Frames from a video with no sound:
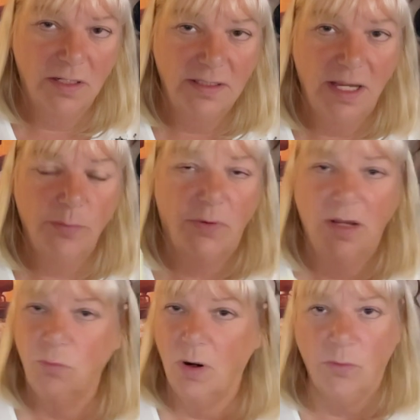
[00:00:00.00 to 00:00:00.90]
in the
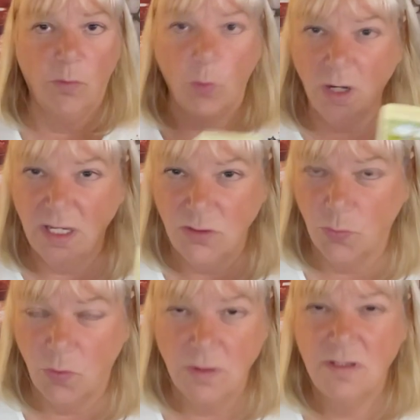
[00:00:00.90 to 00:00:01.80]
upright, where we're working
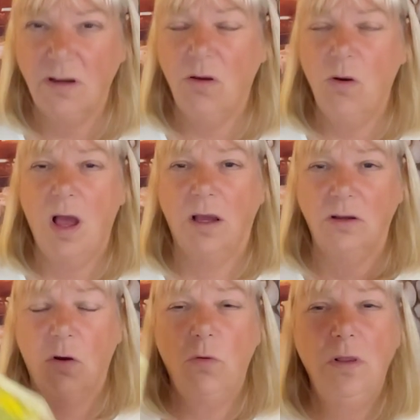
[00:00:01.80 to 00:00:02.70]
towards a
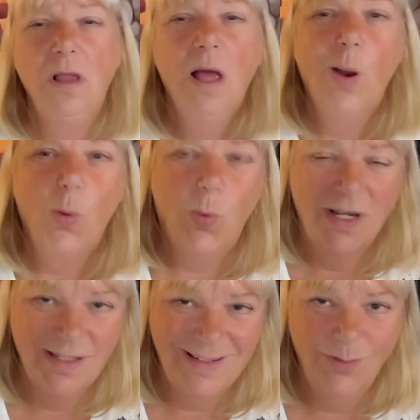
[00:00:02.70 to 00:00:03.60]
goal.
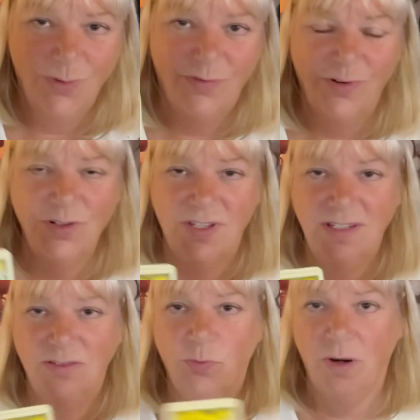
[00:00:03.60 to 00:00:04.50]
When it's in reverse,
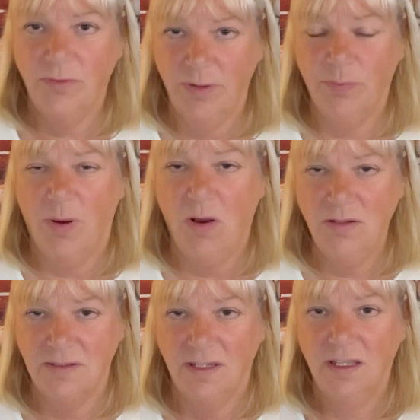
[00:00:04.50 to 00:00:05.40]
this is where we're
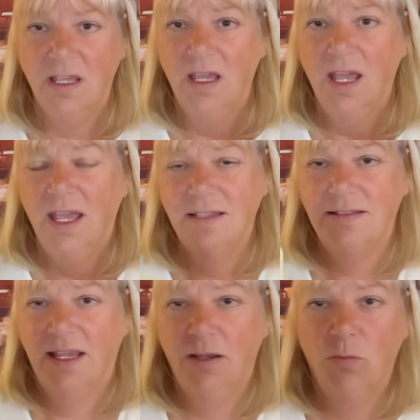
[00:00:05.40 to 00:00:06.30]
pausing and
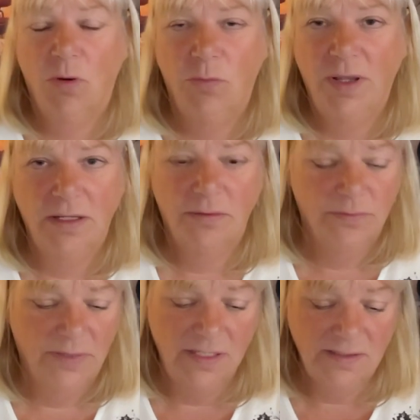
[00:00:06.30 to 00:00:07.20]
saying, well, wait,
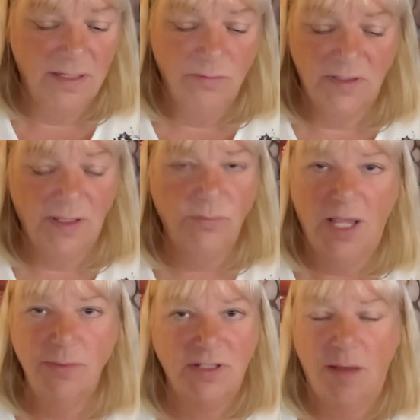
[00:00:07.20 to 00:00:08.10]
this can
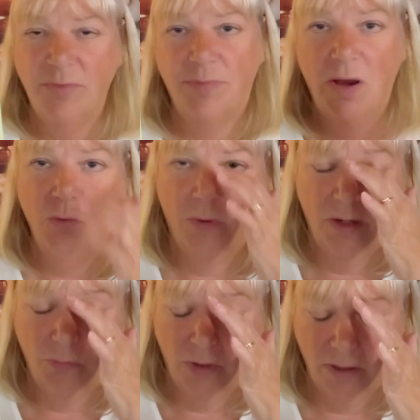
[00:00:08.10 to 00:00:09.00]
sometimes come about
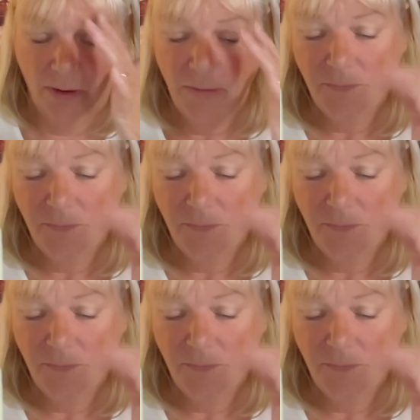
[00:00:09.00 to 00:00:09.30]
when we're